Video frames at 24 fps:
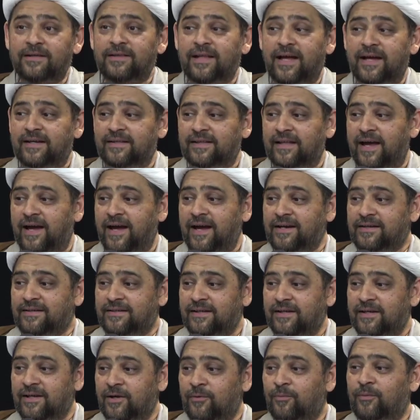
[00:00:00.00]
like that
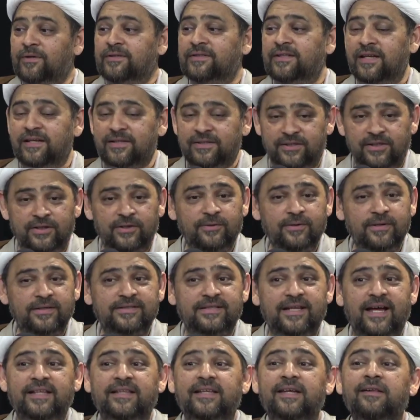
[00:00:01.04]
What they do is
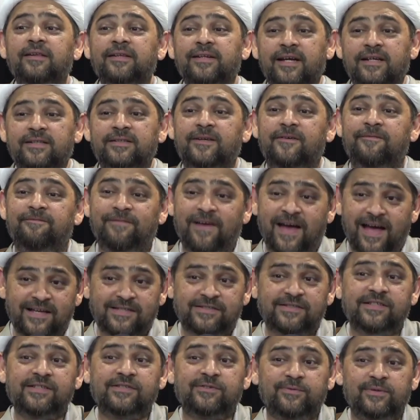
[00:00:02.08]
that they'll get the
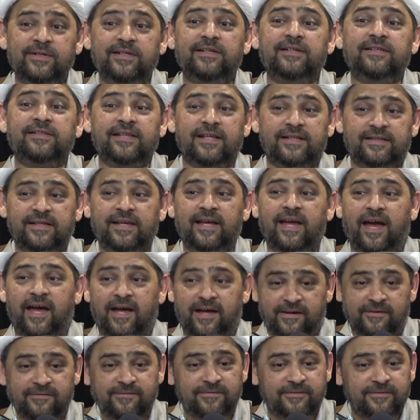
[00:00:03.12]
fastest reader that they
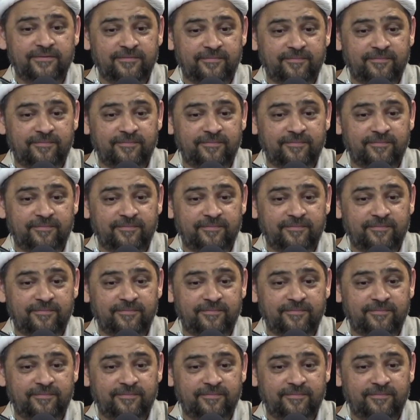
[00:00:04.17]
have,